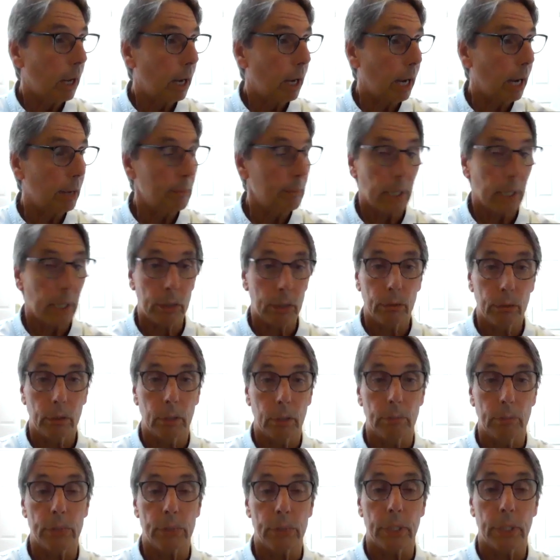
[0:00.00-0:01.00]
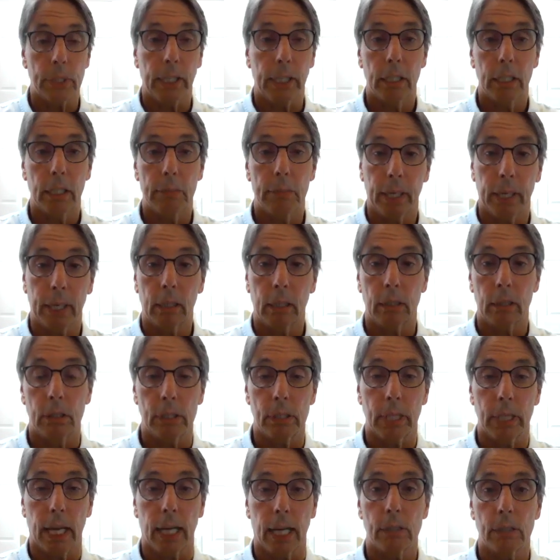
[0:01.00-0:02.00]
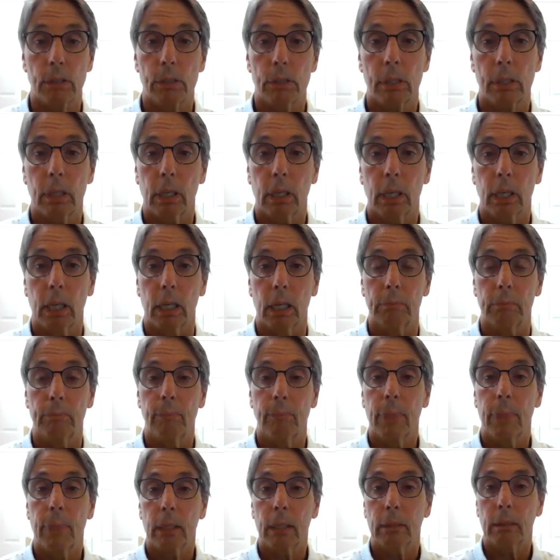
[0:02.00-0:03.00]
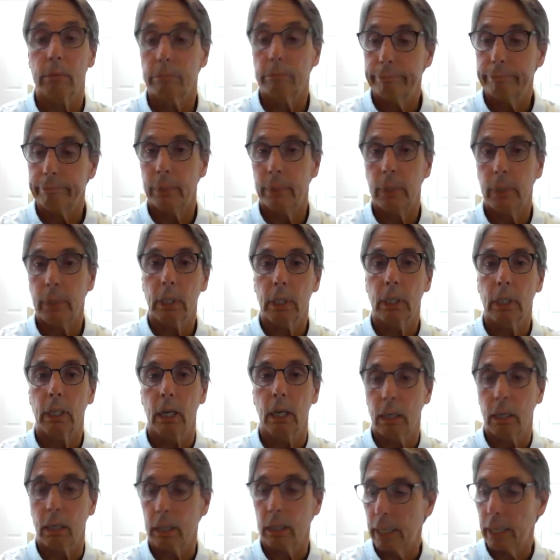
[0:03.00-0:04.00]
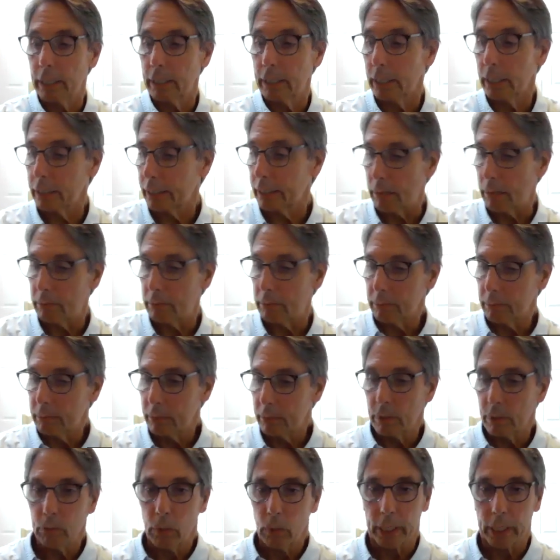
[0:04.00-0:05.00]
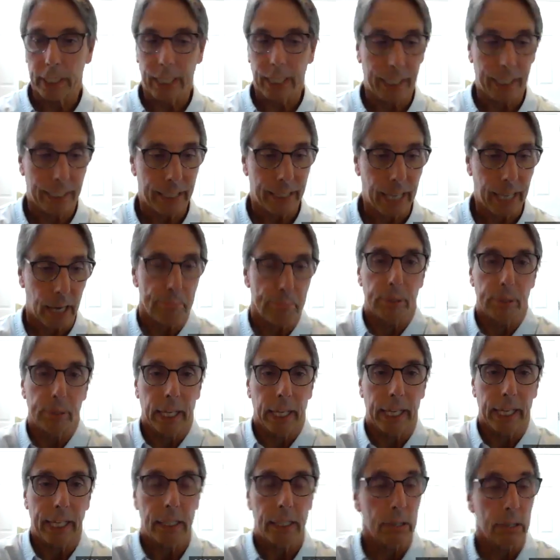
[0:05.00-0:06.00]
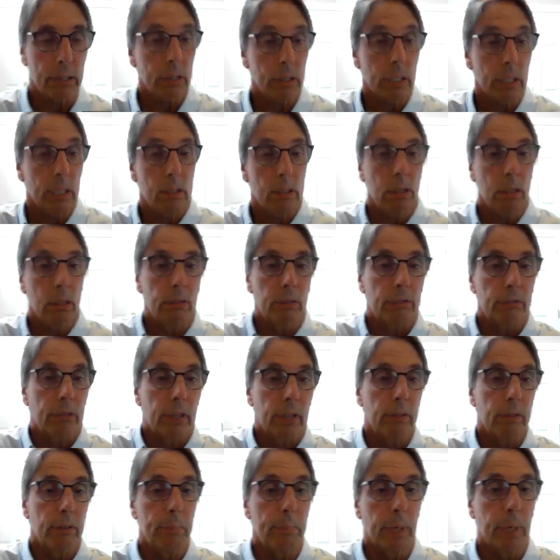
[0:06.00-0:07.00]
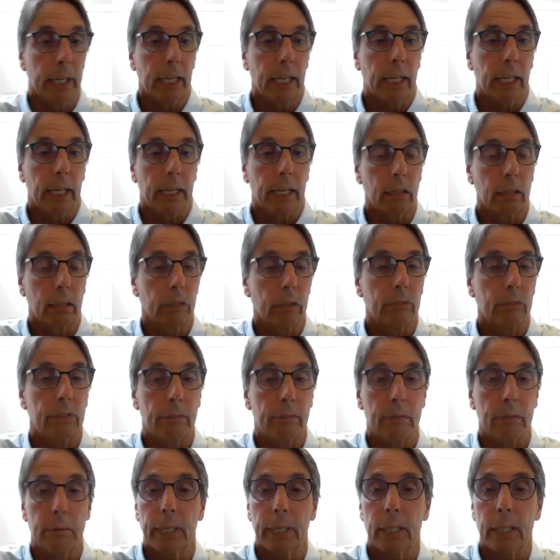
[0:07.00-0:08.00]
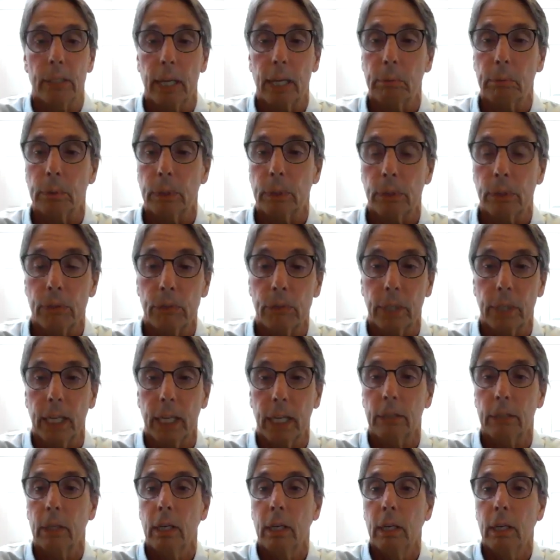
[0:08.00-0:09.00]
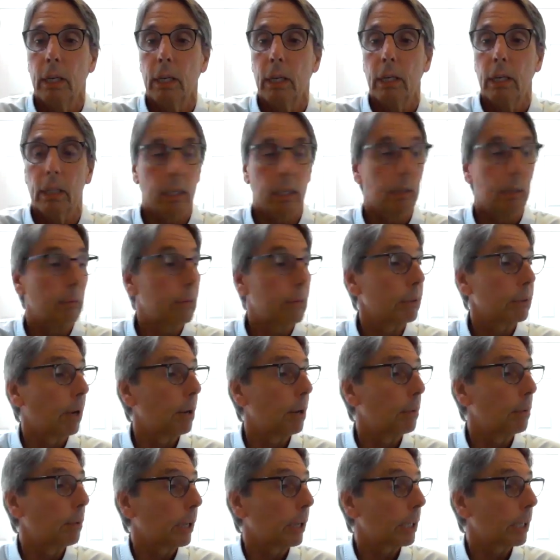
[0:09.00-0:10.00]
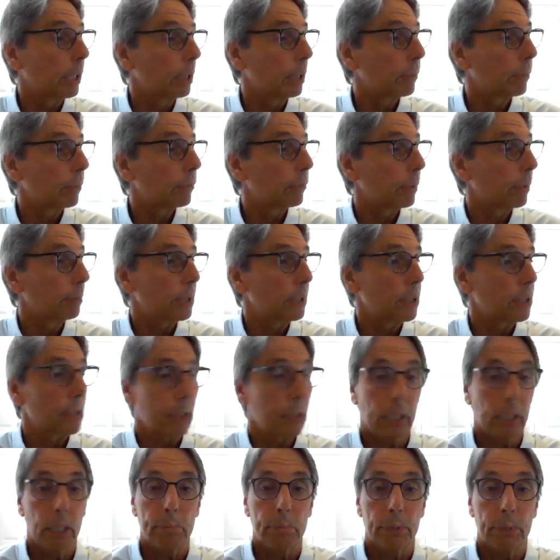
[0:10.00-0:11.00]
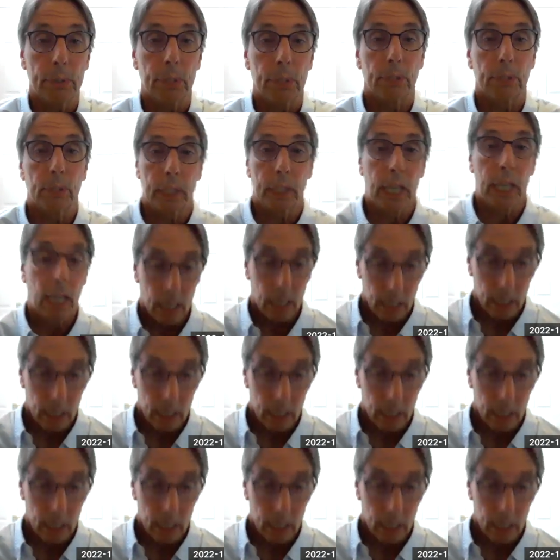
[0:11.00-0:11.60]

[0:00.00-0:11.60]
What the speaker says: I'm going to do them seated because that's, I think that working in that plane is good for everybody. I don't know if everybody's able to stand. So I'll work in it from a seated position.